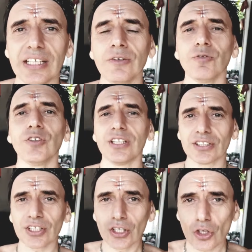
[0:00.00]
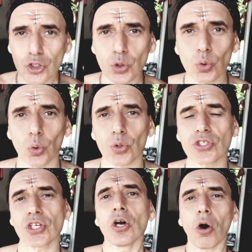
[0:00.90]
infinite
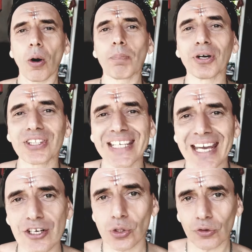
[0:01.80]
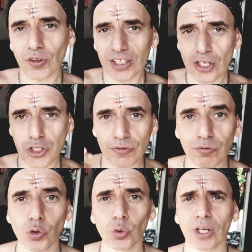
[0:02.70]
source or potential of energy
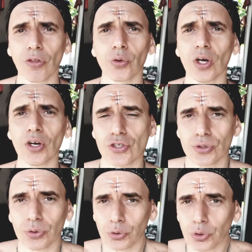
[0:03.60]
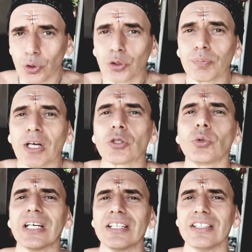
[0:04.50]
flowing through us. You know, you heard about
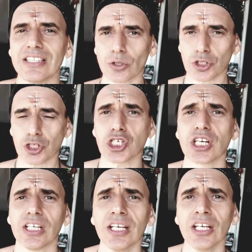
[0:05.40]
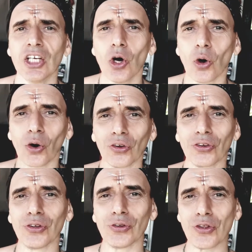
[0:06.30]
Kundalini or Chi or
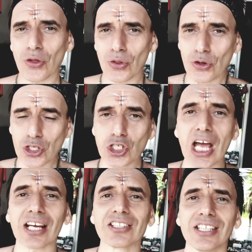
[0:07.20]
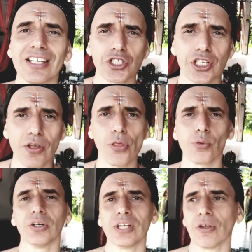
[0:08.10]
the, the, the Shakti energy
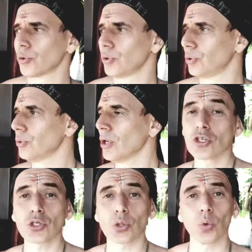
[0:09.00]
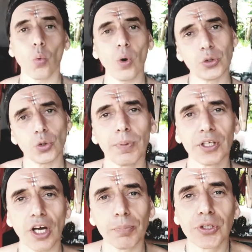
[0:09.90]
running through you. So when you open
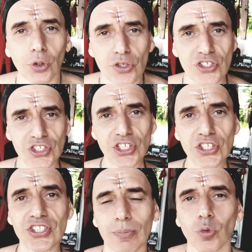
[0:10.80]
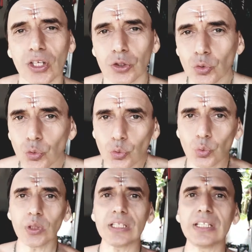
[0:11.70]
up your system, when you
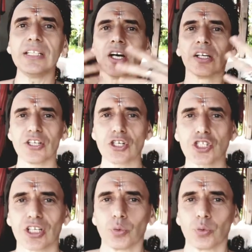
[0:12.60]
really unleash and